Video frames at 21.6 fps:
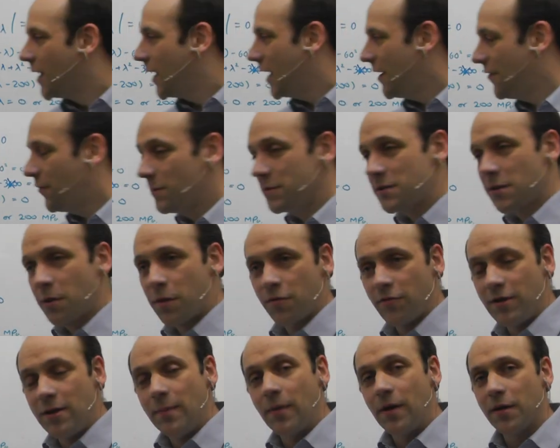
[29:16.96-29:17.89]
If it was a
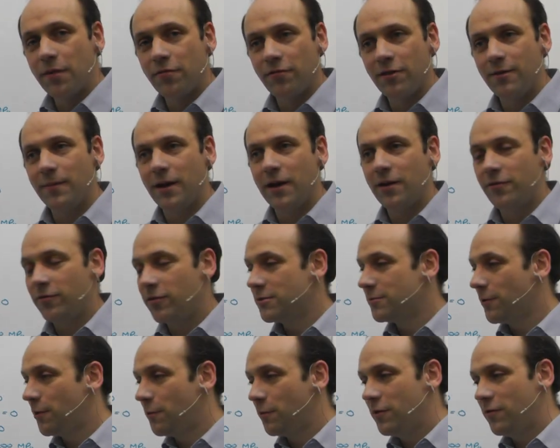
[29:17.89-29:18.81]
3x3
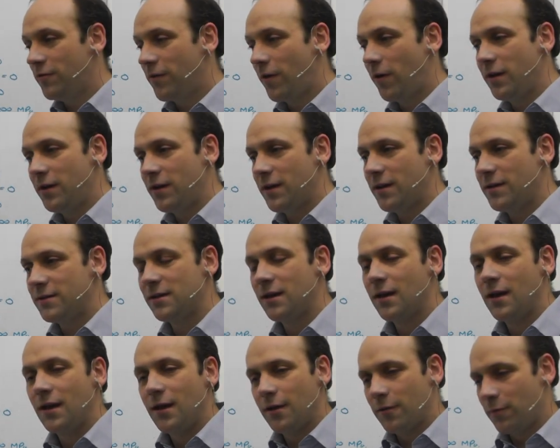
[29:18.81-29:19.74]
matrix, what we'd find is
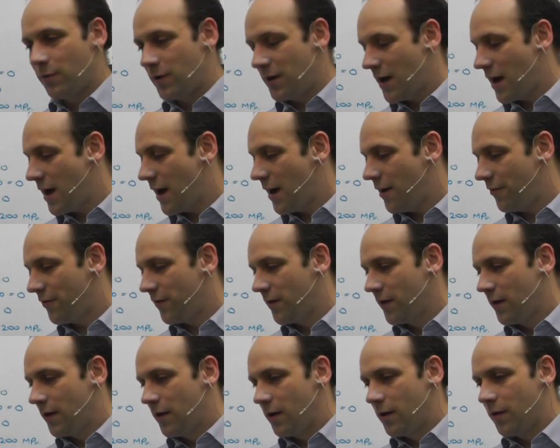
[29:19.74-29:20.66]
we'd have
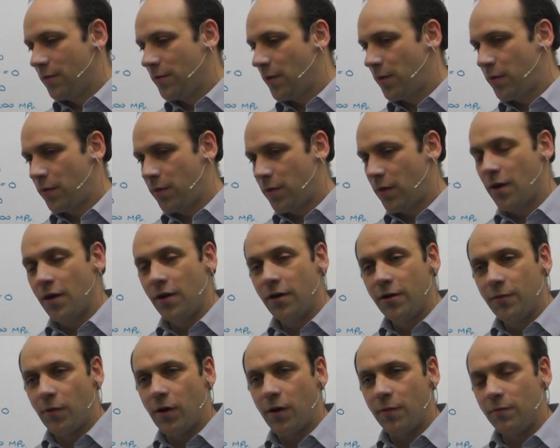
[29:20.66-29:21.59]
the
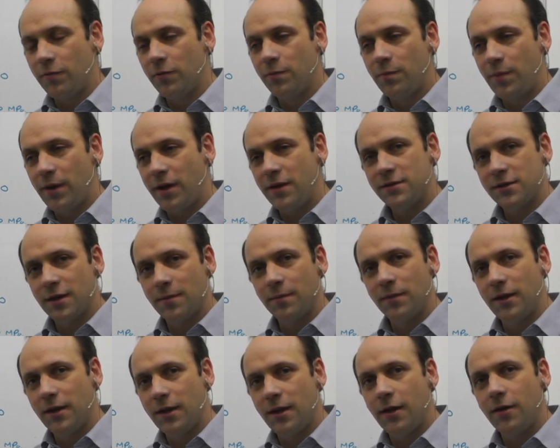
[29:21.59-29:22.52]
third one would be
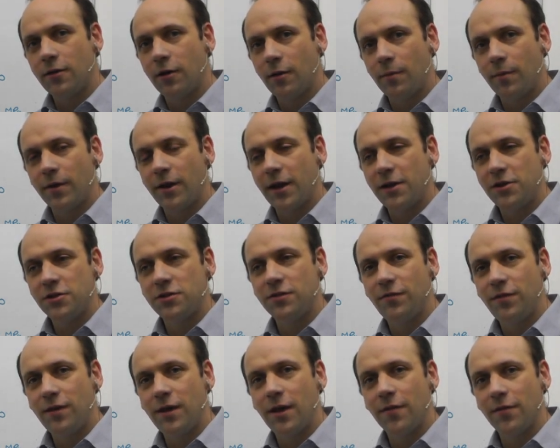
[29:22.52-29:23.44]
some linear combination
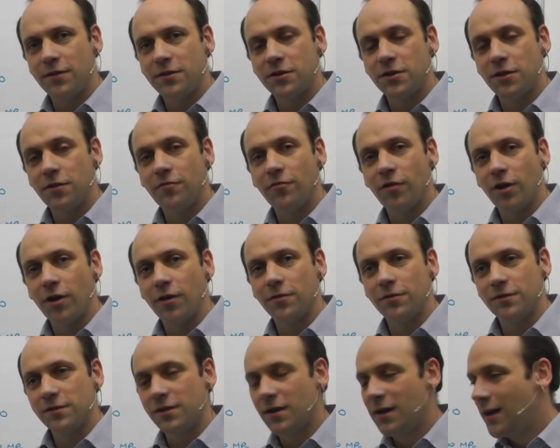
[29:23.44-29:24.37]
of the other two
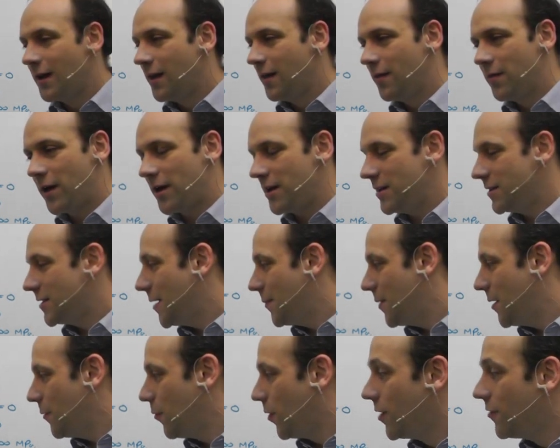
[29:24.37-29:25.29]
rows. That is, there'd
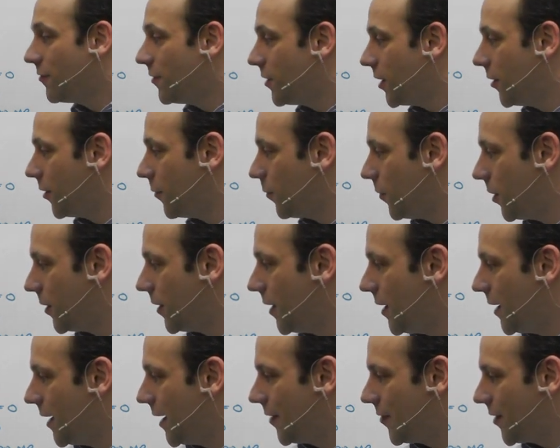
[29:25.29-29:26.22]
be one redundant one.
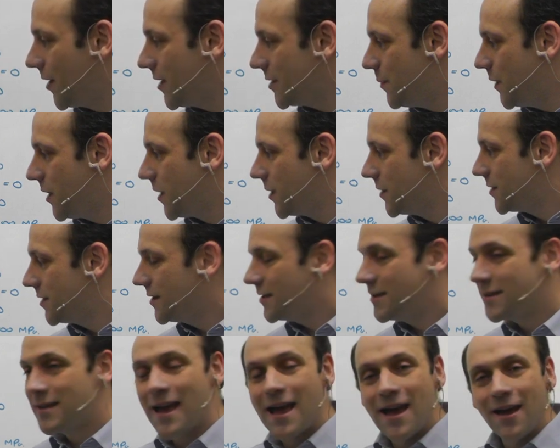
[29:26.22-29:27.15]
And that's because the
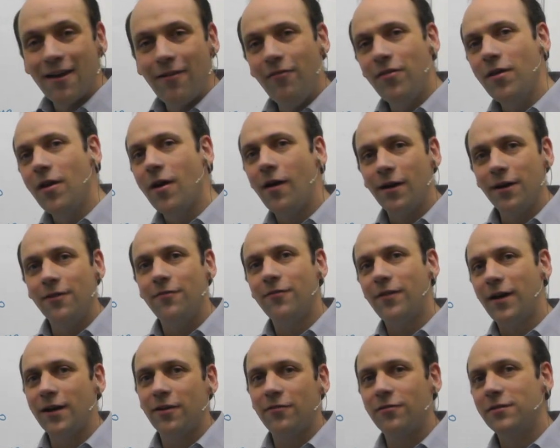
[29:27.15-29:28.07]
scale of the
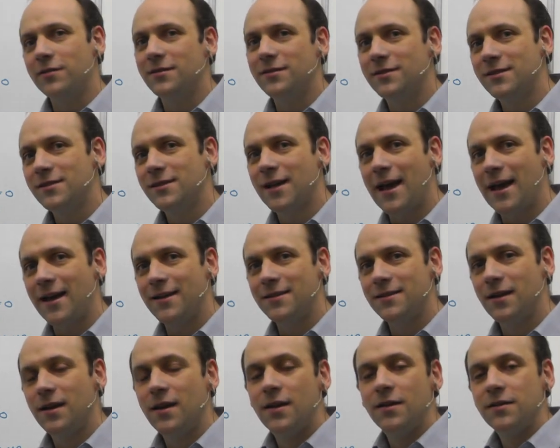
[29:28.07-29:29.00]
eigenvector isn't
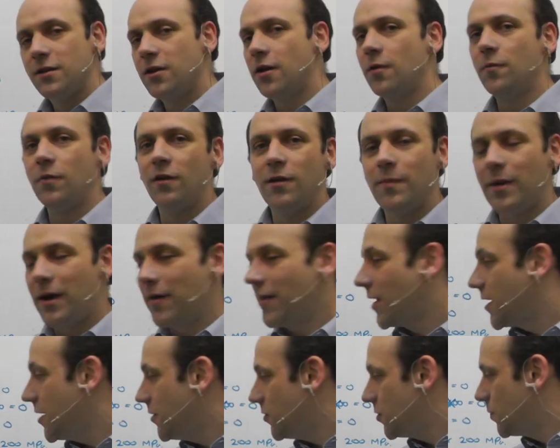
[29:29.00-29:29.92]
set. So don't worry about
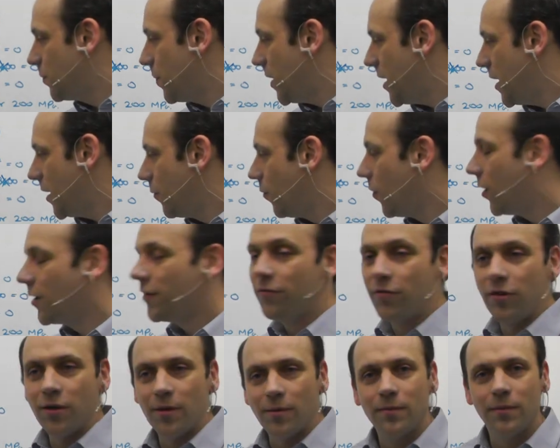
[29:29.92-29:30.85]
that. You just pick one
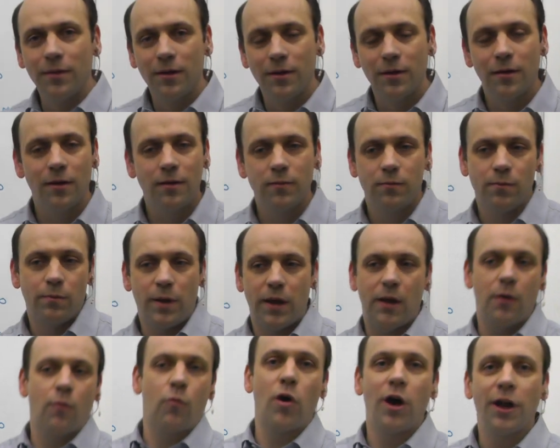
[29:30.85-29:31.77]
of them,
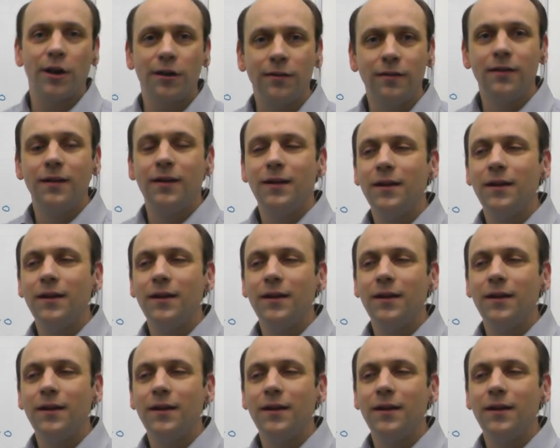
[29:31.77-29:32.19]
big one,